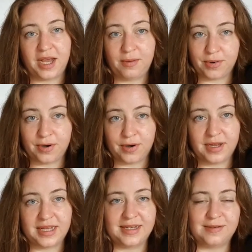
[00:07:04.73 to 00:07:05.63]

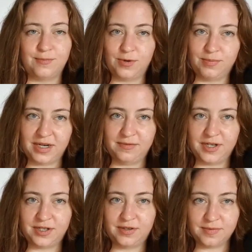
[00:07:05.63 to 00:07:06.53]
paper is more
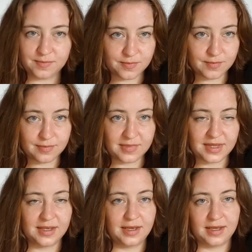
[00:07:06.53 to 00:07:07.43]
beneficial
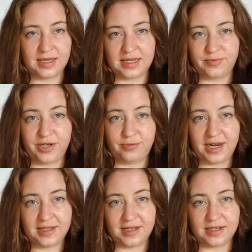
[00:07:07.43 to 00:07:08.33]
because when you
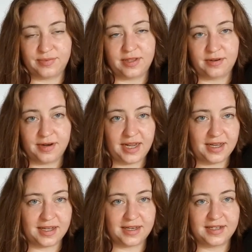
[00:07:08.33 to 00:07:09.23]
write things with your
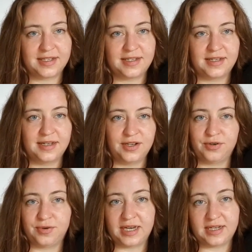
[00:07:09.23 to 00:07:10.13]
hands,
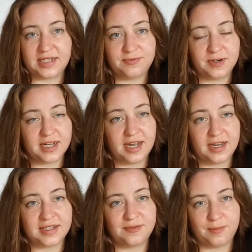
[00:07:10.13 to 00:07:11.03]
you create different
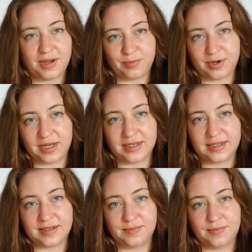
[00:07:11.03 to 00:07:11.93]
kinds of
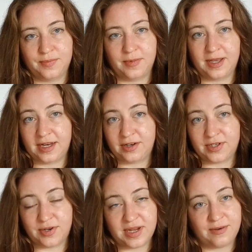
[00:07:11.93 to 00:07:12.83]
memories, and you
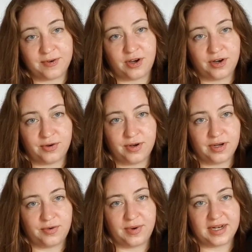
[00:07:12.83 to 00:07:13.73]
don't have an
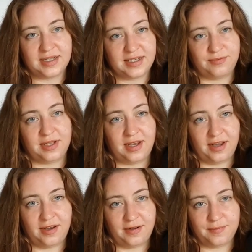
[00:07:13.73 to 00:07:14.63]
autocorrect to rely
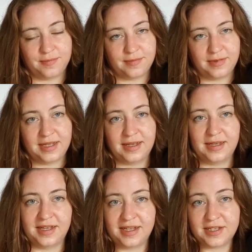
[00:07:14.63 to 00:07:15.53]
on.
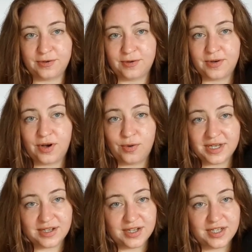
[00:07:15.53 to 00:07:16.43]
So,
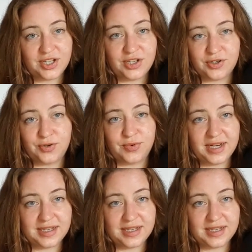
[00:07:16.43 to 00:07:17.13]
always good to write